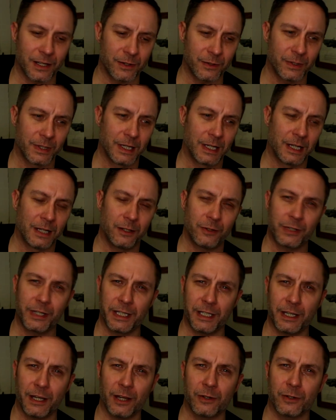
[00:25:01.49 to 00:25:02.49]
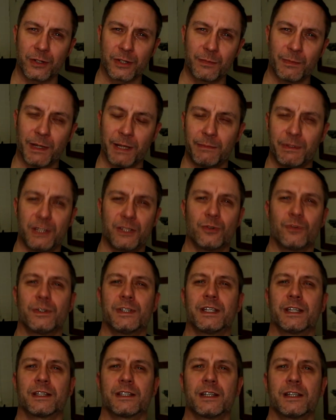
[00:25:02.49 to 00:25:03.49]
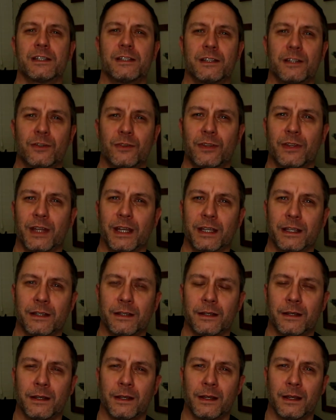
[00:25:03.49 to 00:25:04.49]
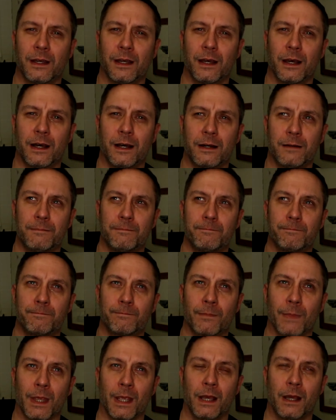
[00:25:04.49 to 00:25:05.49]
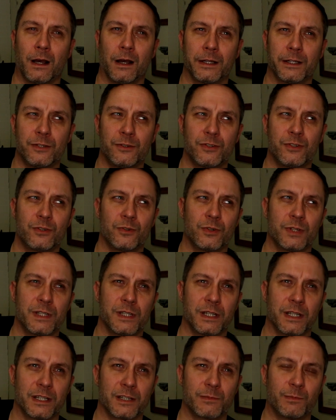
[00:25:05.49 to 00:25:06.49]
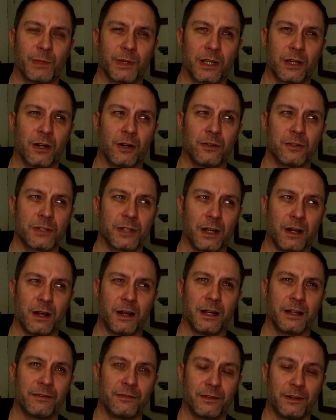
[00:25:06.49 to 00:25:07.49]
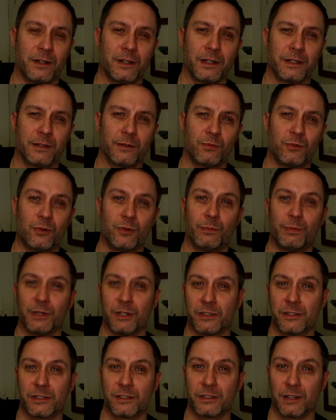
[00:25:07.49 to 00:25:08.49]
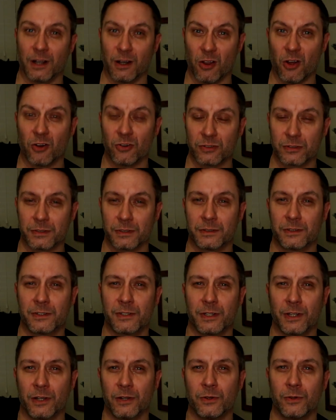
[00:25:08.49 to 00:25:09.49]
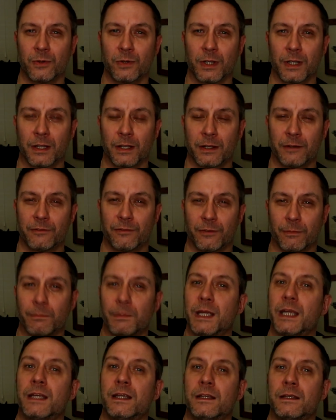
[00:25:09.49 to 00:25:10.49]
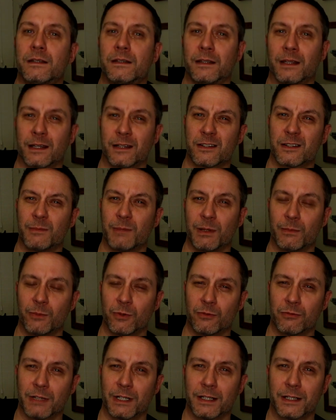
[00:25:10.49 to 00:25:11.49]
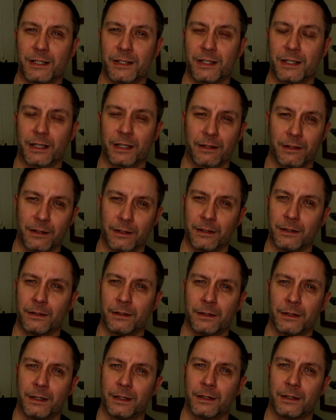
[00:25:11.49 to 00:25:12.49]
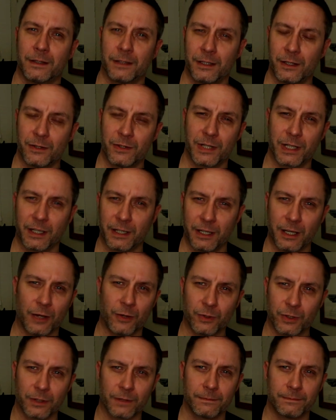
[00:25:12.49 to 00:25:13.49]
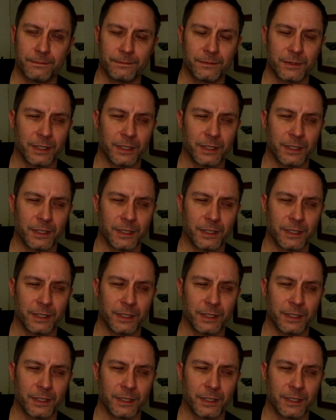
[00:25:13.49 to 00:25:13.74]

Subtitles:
So look at yokes. Maybe joysticks isn't your thing. I use joysticks because I fly warbirds a lot. So for me, that's a bit more realistic than using a yoke.